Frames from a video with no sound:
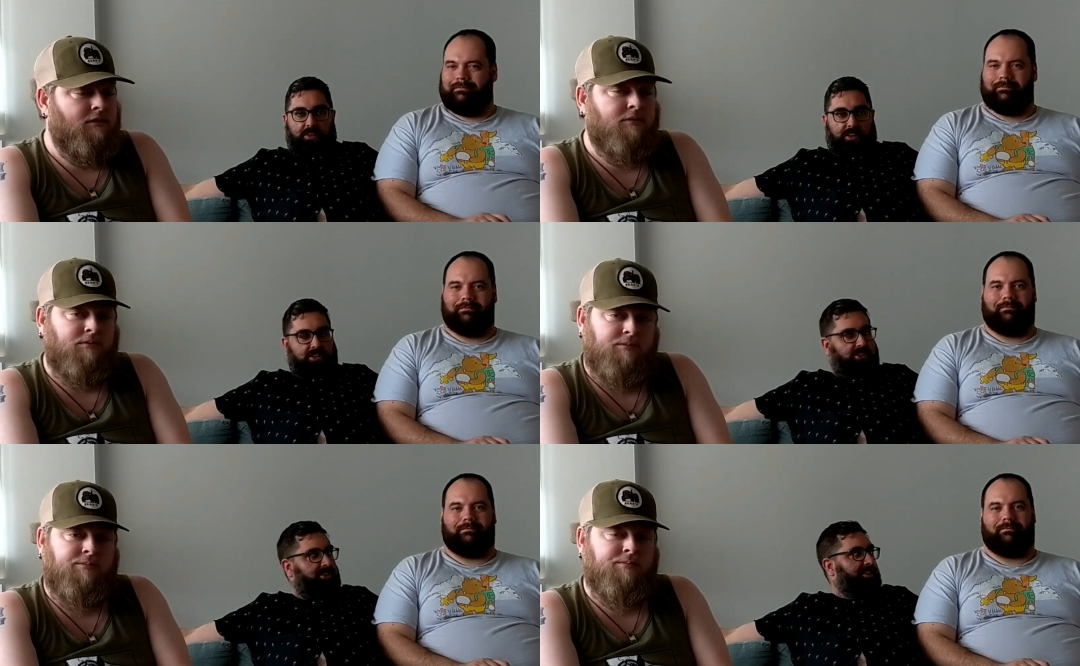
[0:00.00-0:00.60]

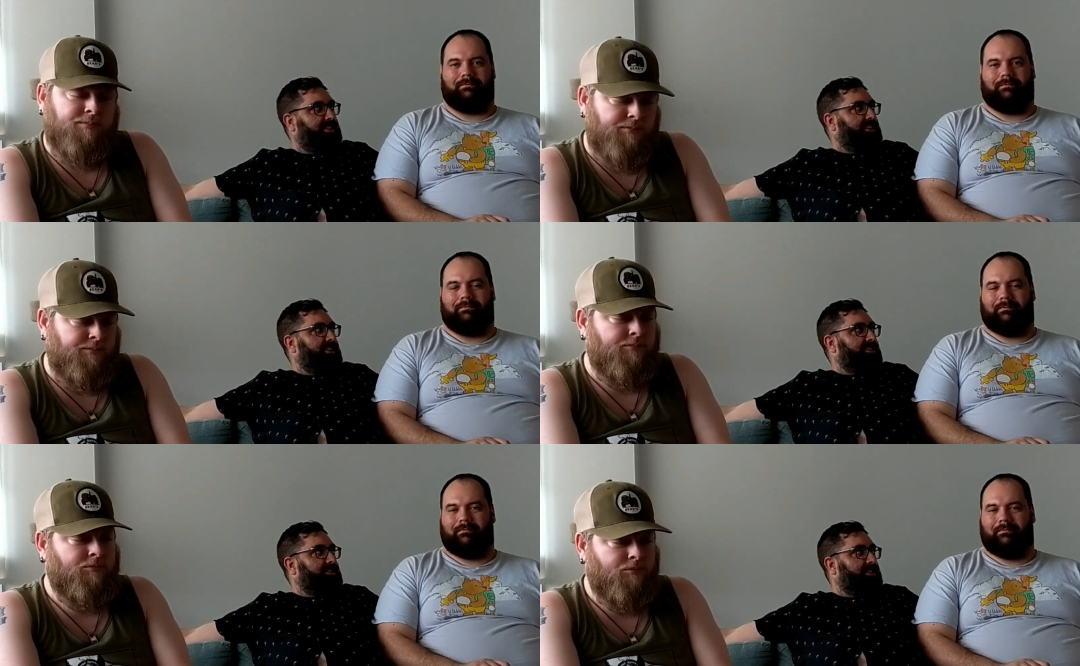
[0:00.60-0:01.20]
Speaker 1: Village.
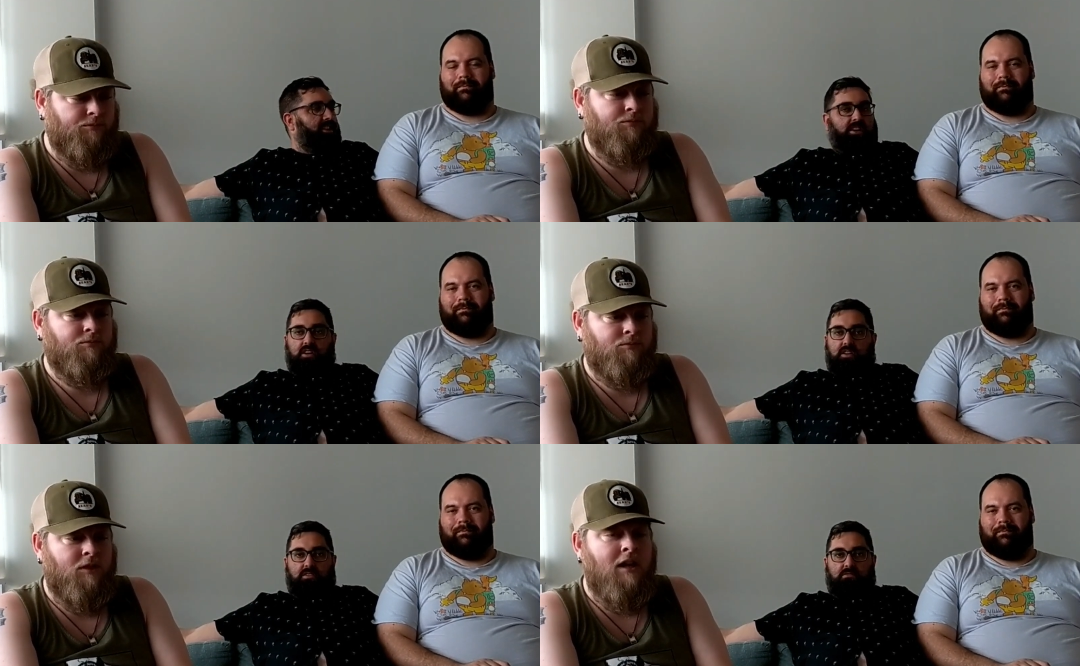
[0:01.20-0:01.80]
Mm-hmm.
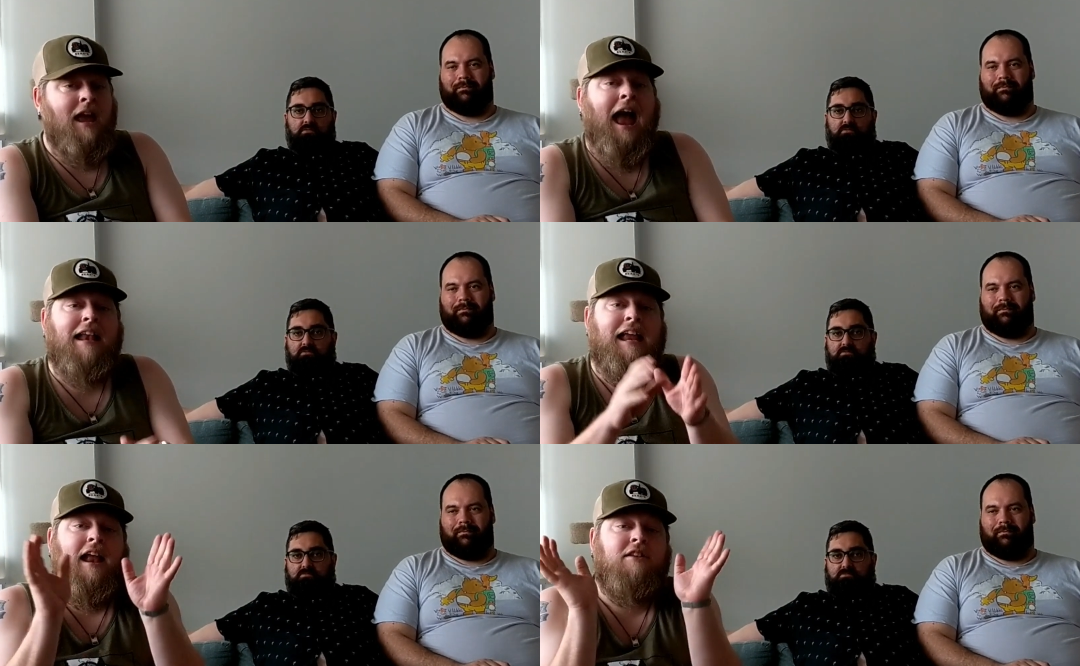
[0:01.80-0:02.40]
So
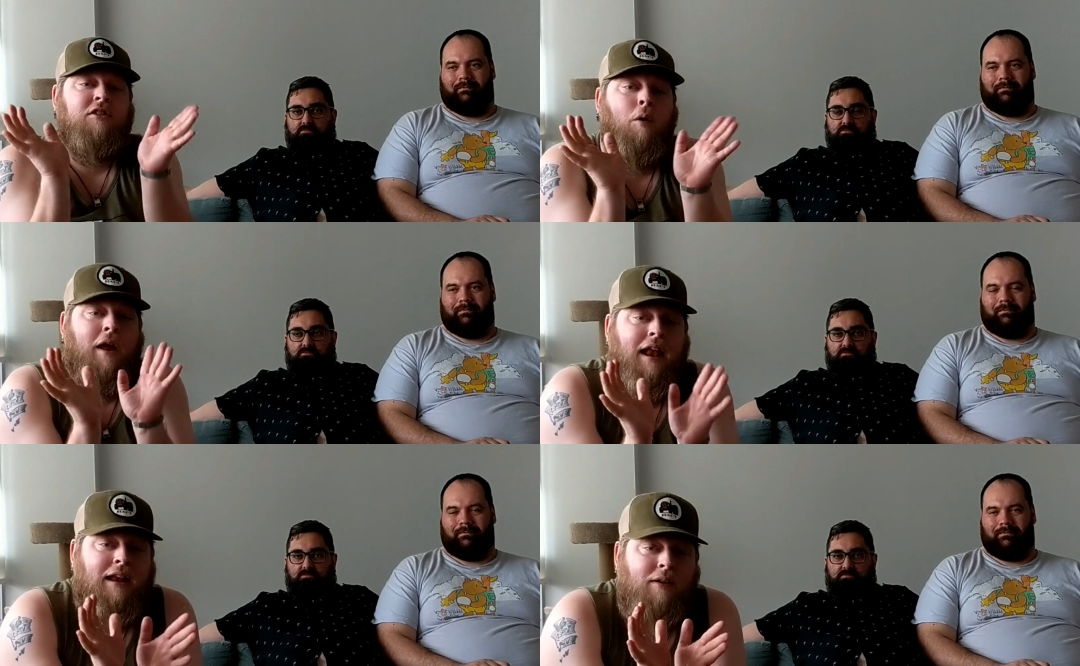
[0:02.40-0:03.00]
and, and don't
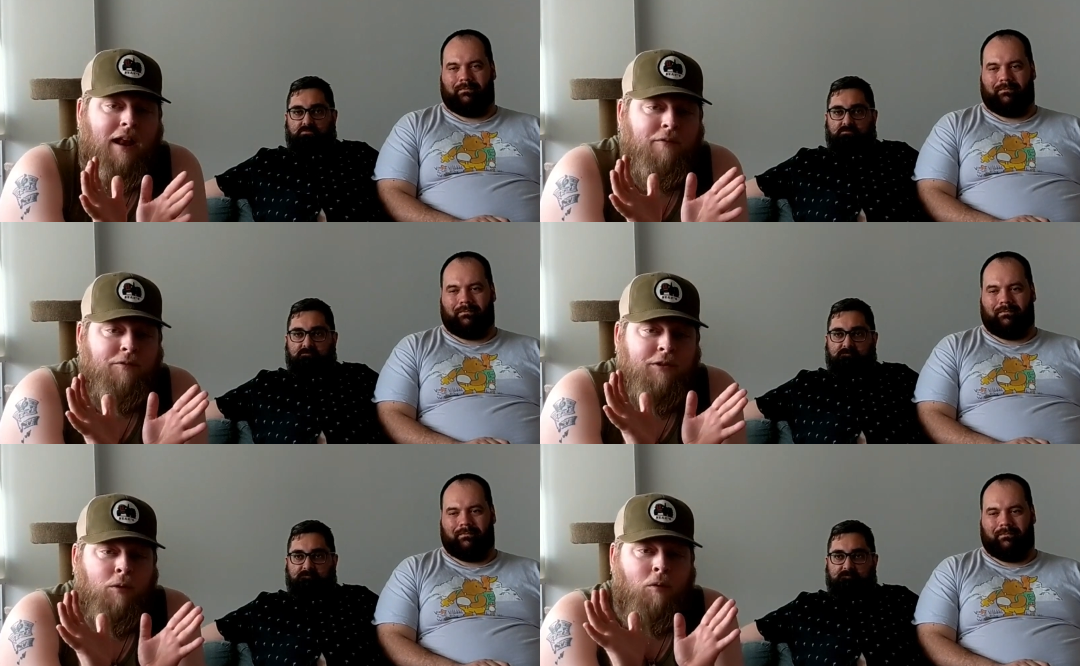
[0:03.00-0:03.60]
and
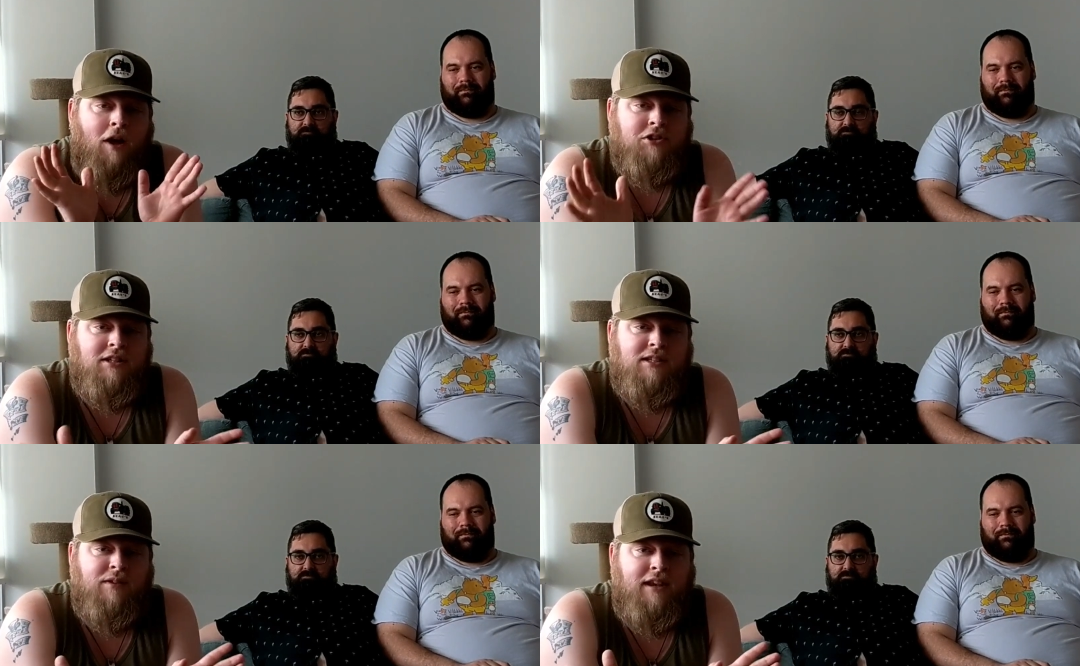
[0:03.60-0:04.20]
if you're watching
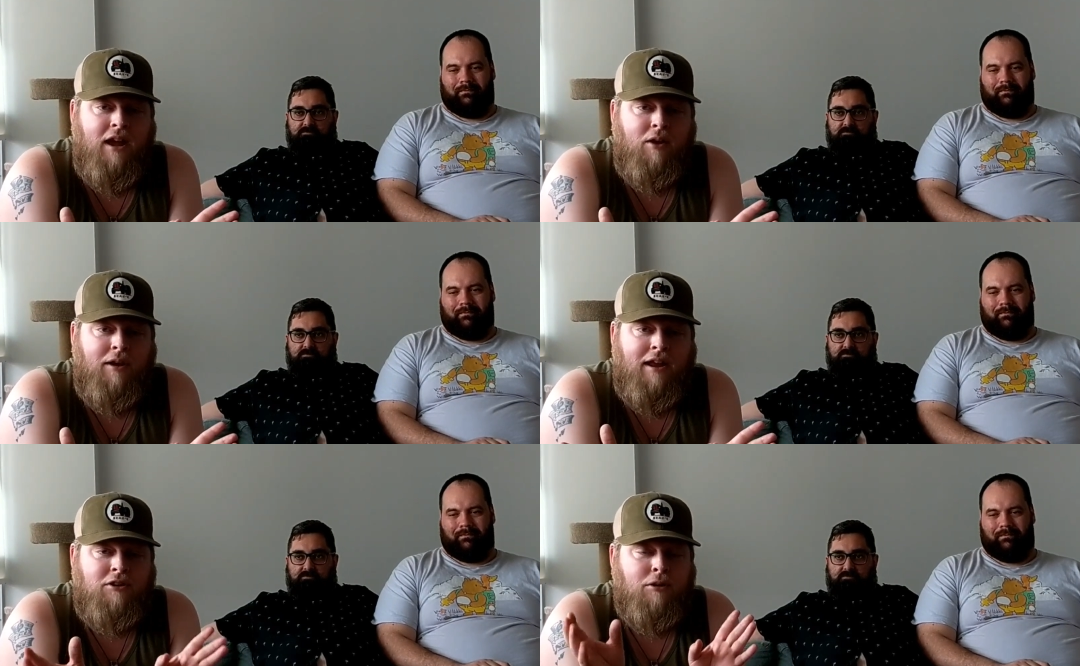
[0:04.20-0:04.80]
this video
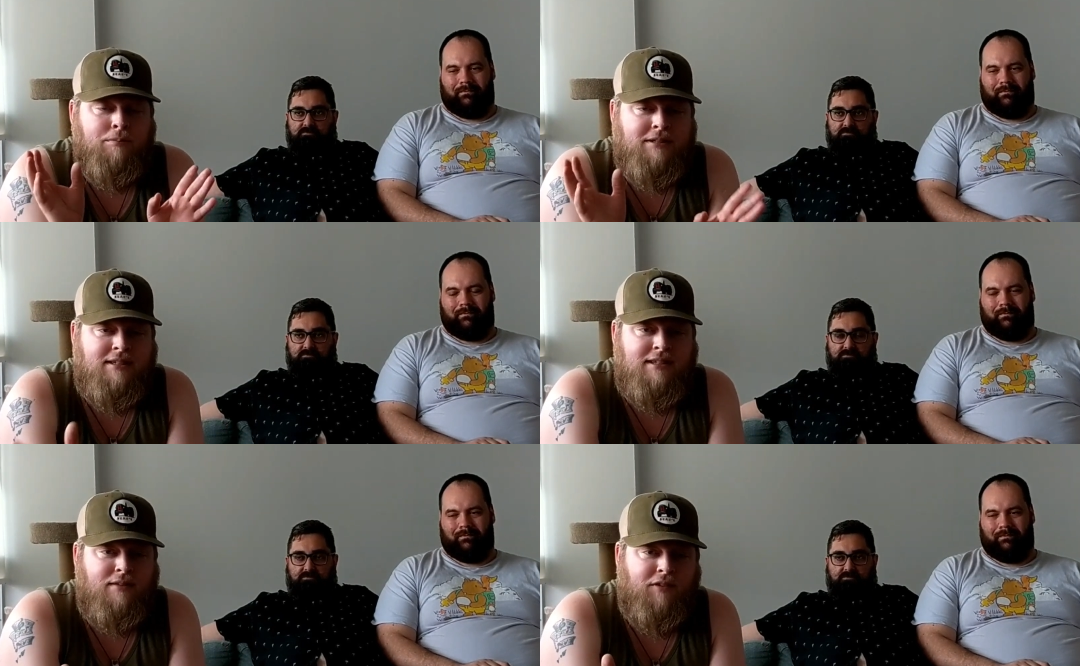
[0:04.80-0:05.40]
and you're a
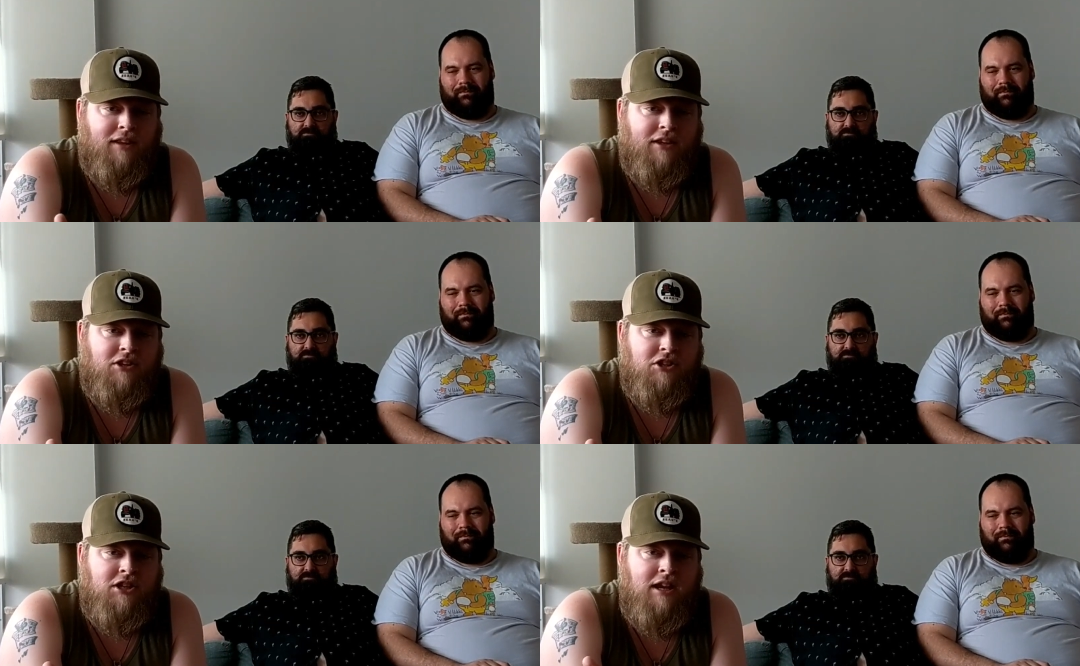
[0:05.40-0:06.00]
business in the
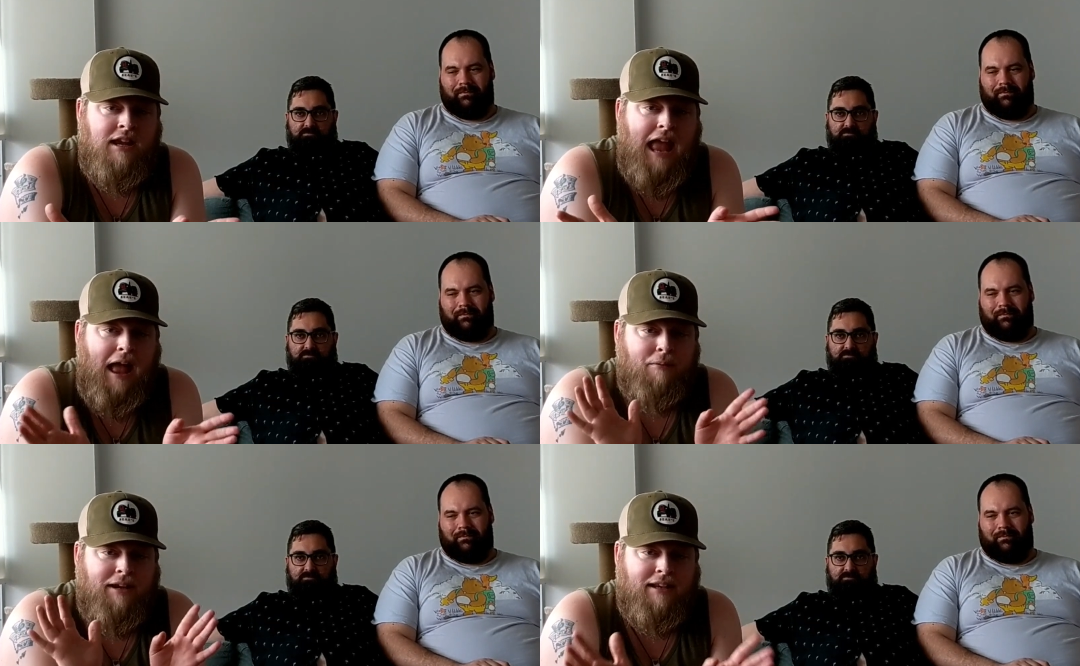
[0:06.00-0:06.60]
village
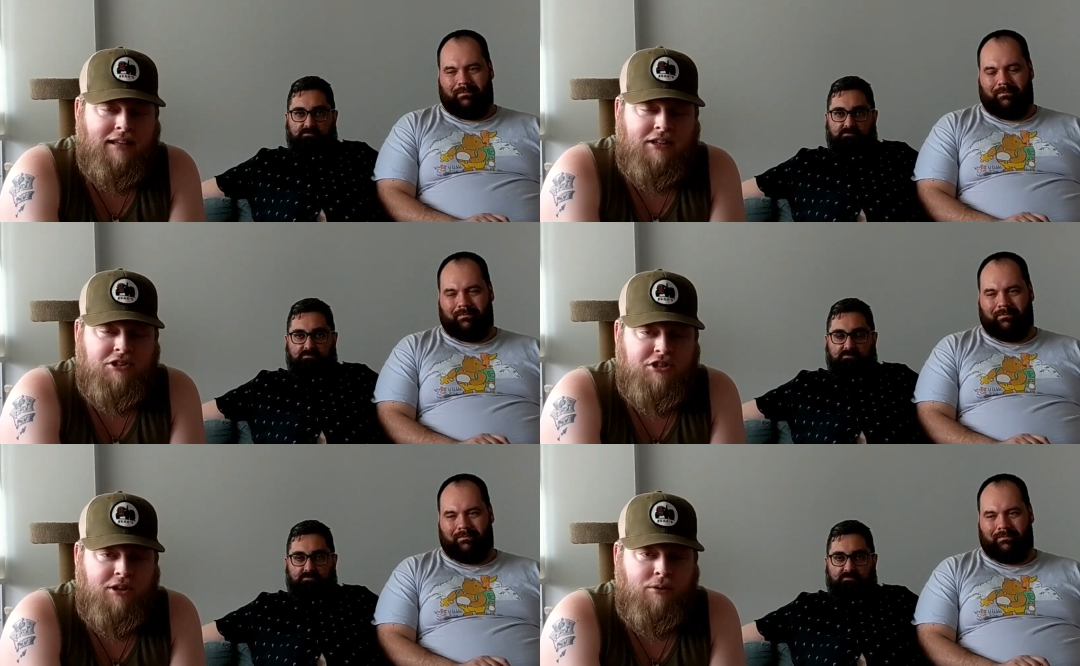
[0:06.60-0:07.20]
and we didn't
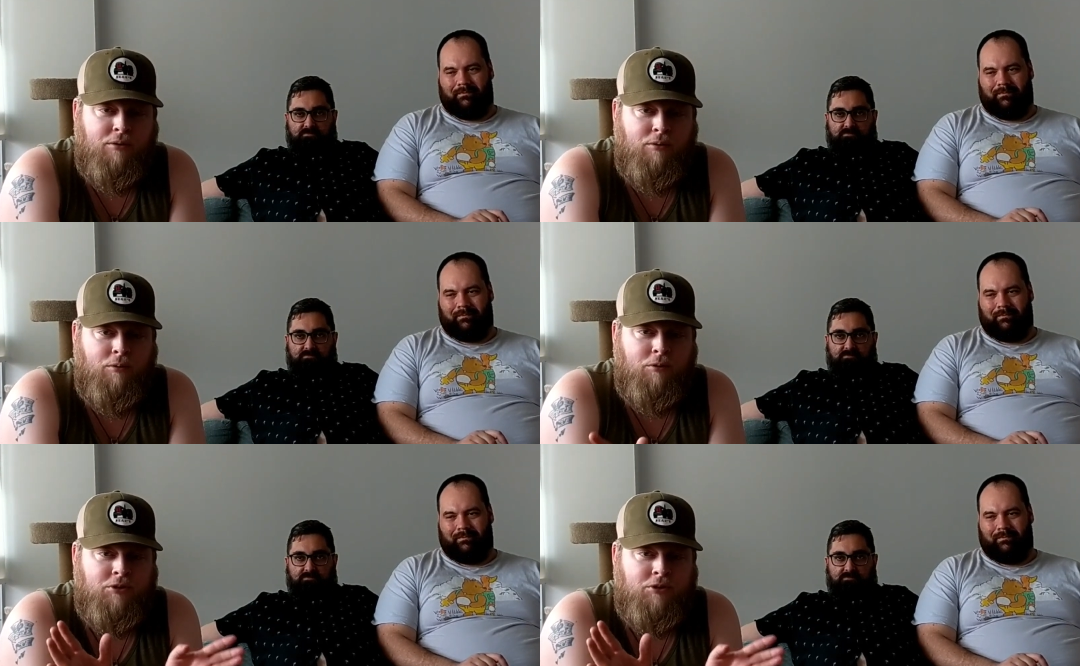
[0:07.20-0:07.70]
list you,